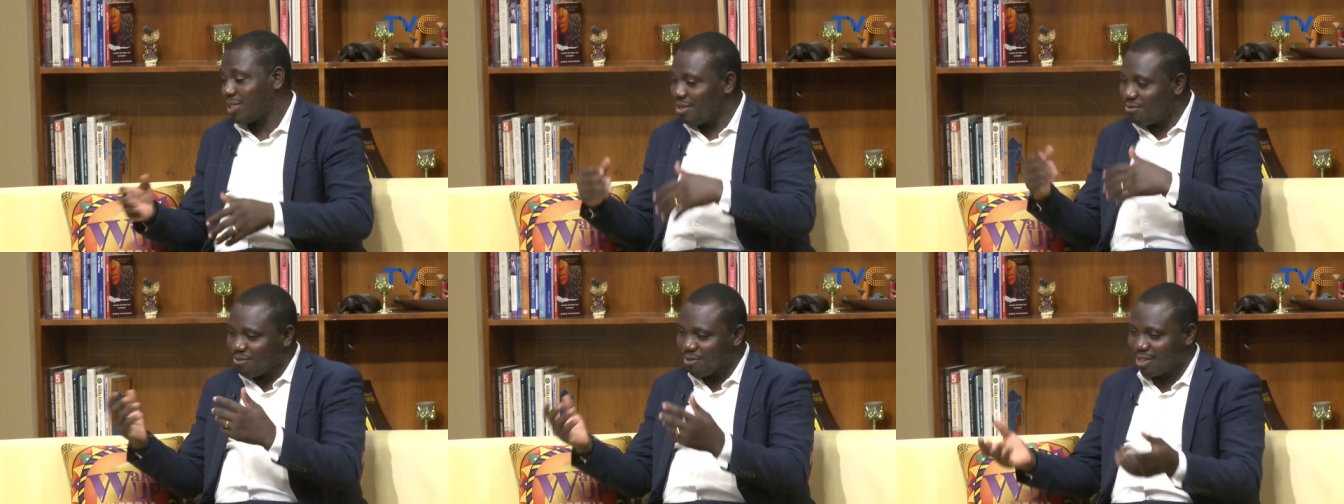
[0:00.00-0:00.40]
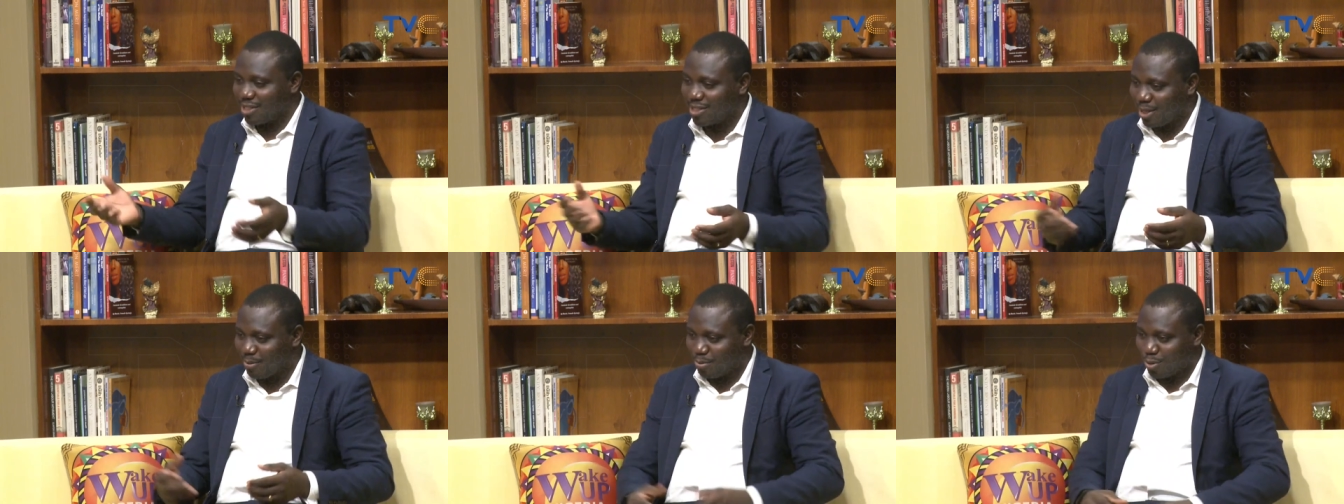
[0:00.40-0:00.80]
Take, for
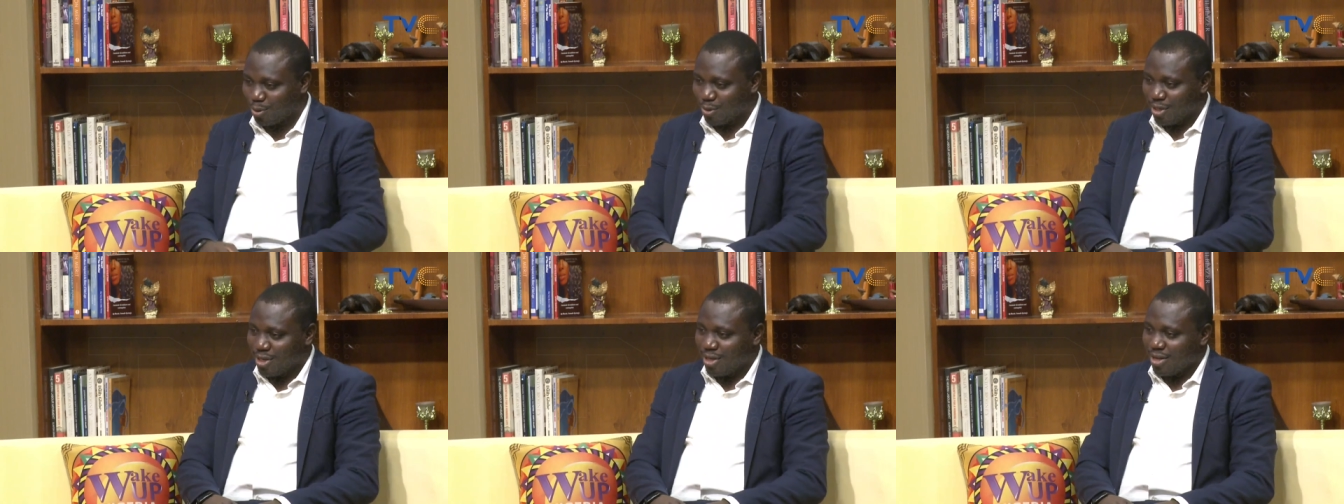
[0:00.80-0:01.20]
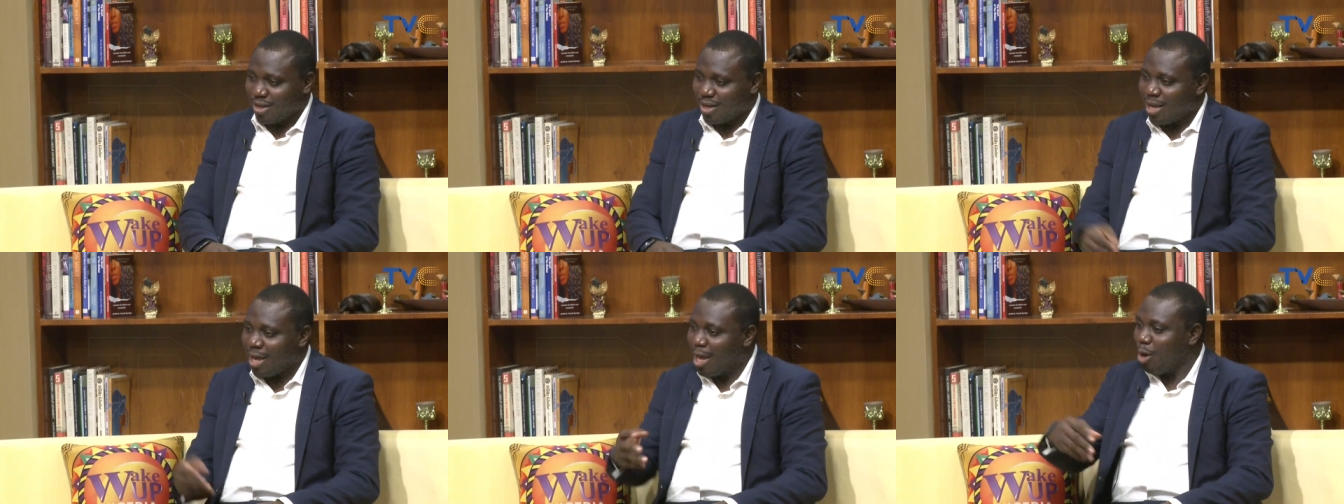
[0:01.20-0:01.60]
example,
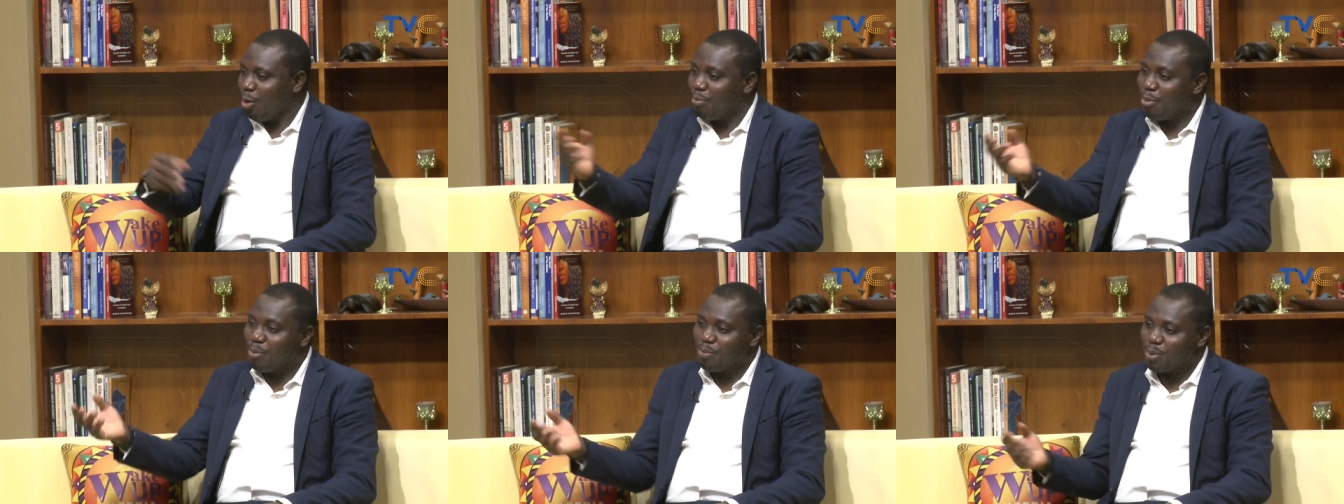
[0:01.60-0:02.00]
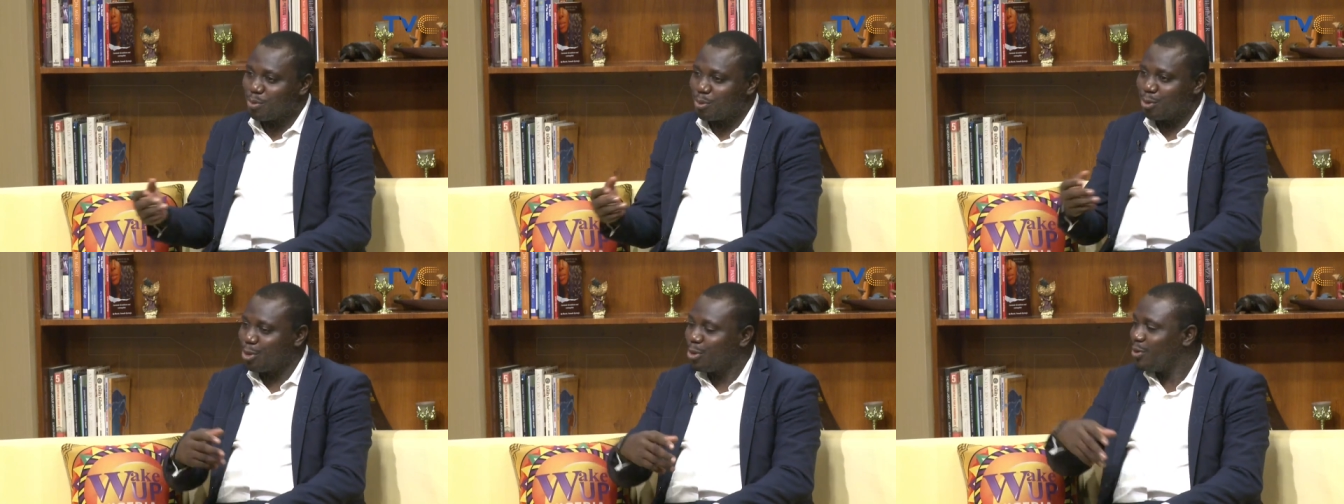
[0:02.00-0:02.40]
helping
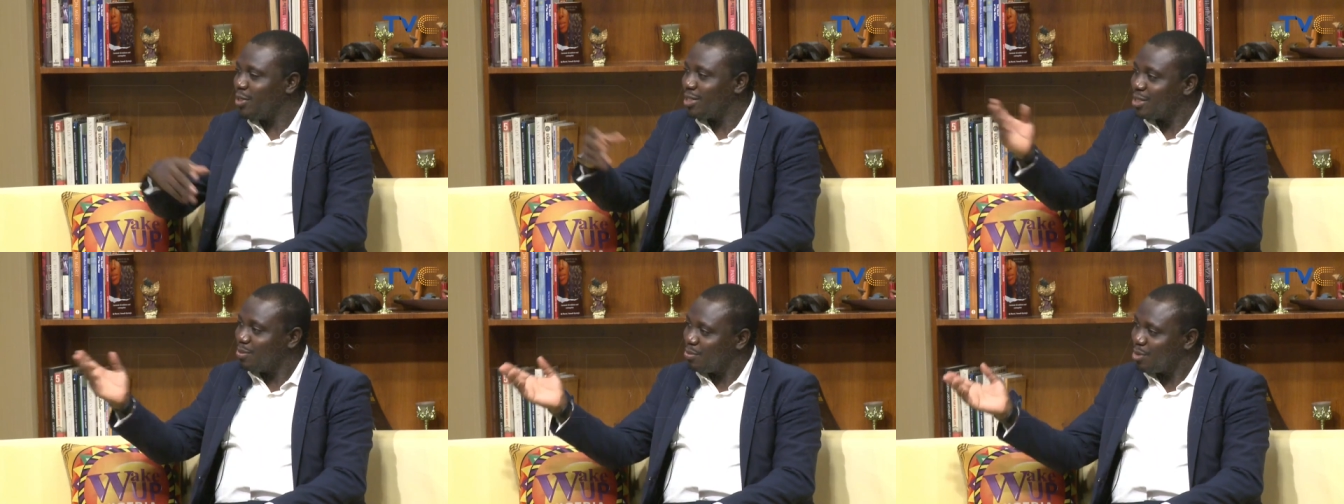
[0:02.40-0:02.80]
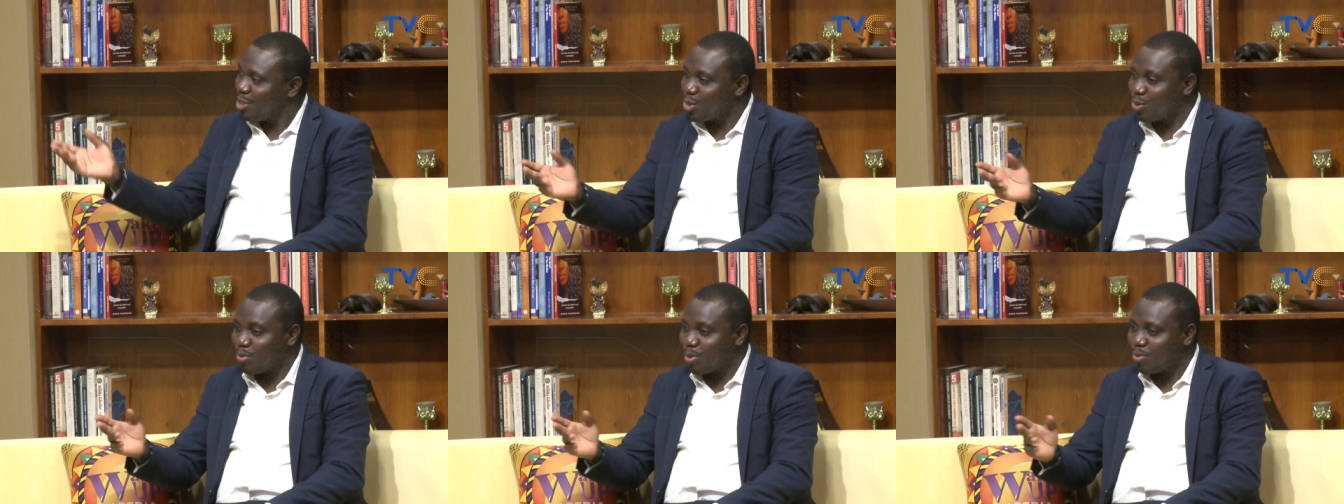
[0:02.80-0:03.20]
people, donating
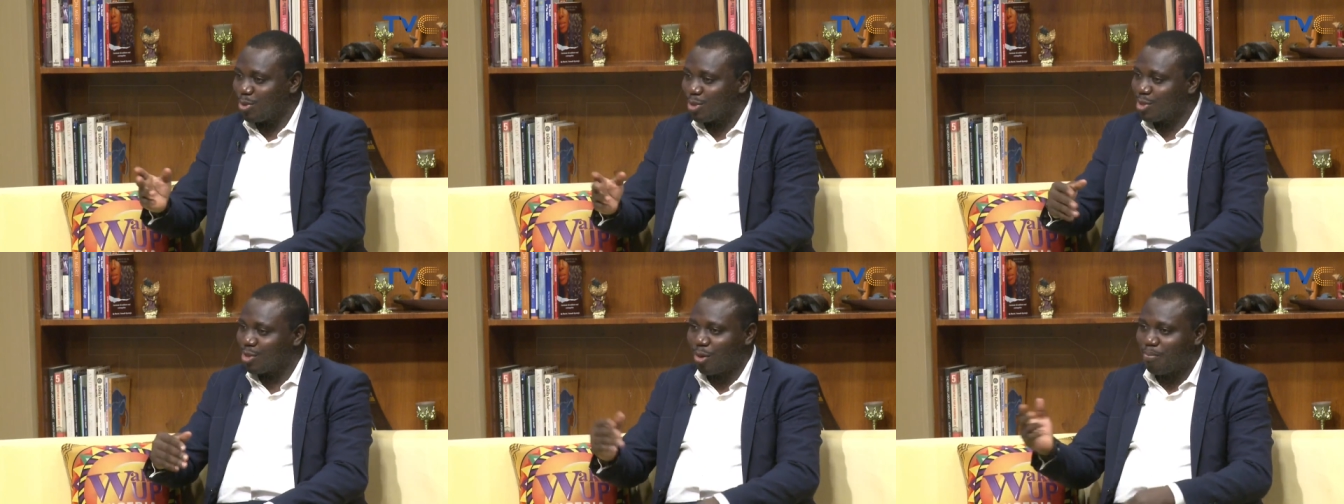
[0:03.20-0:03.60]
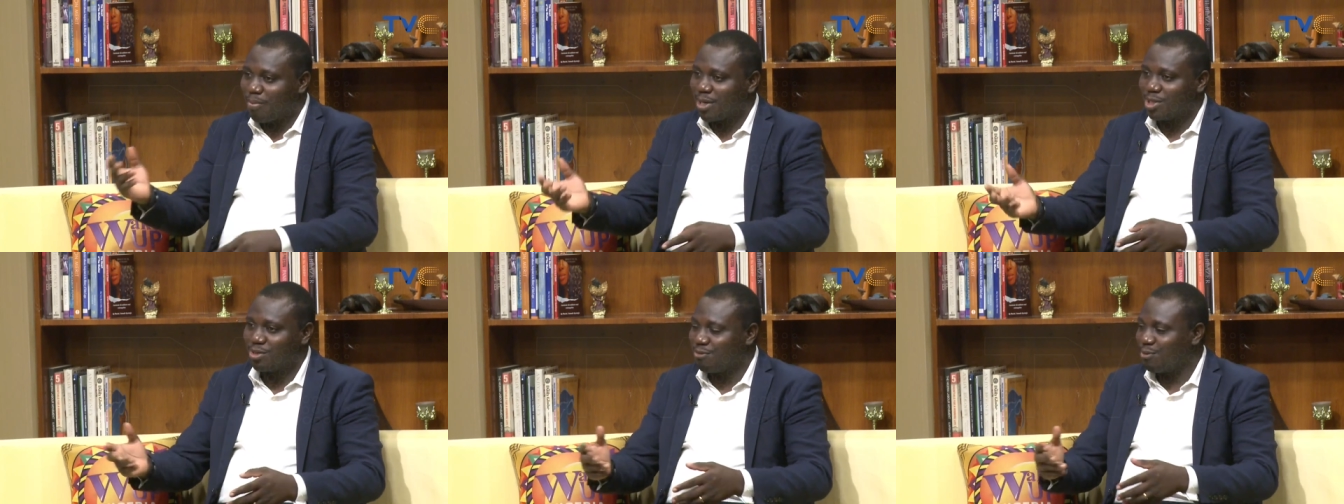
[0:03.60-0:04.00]
money to people is not
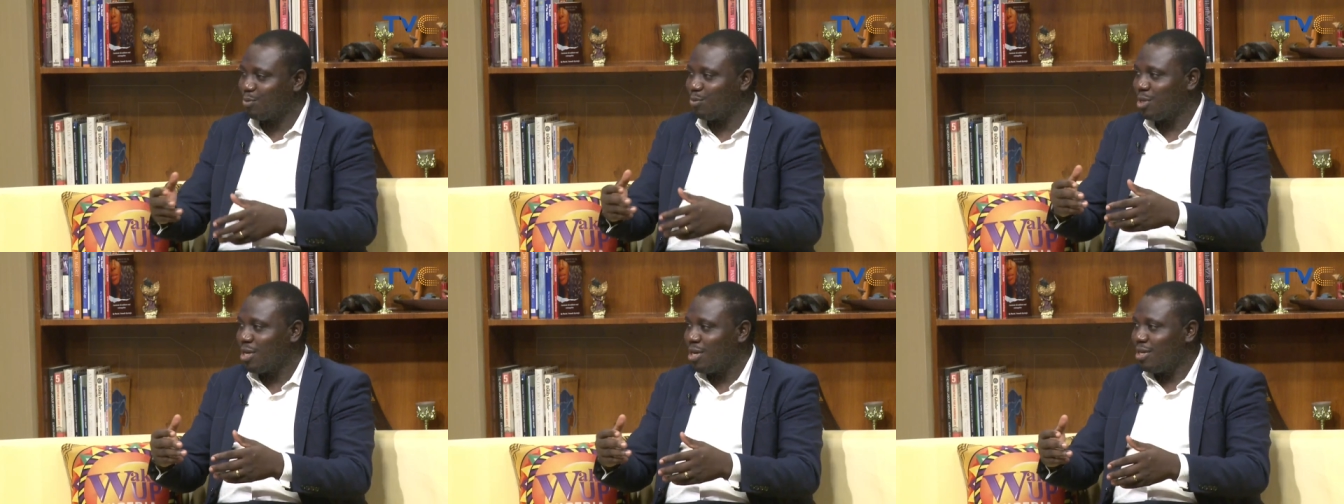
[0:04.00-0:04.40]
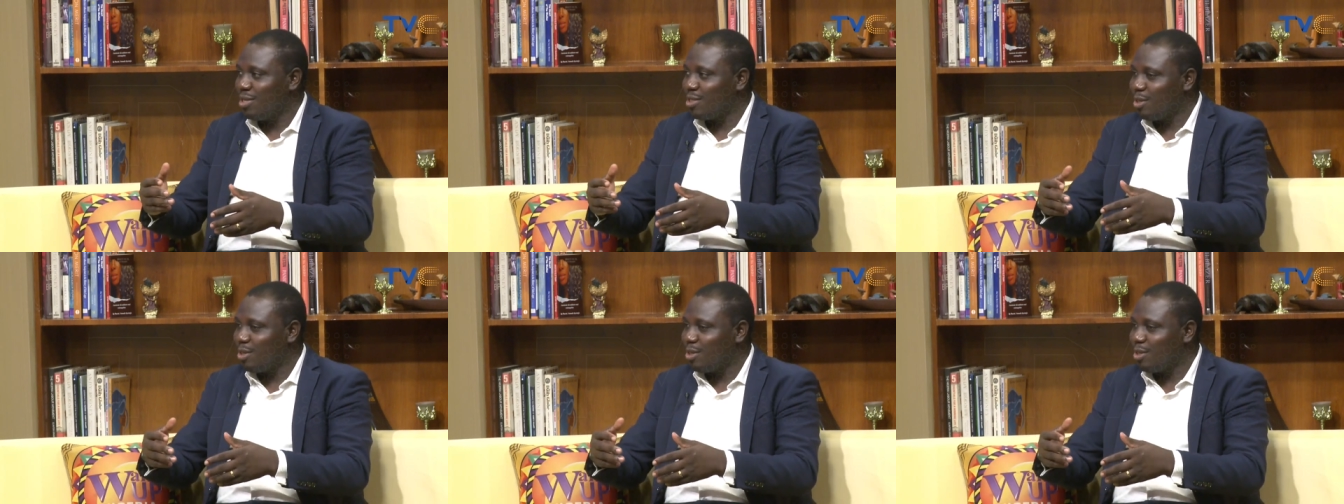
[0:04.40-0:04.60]
passion for, it's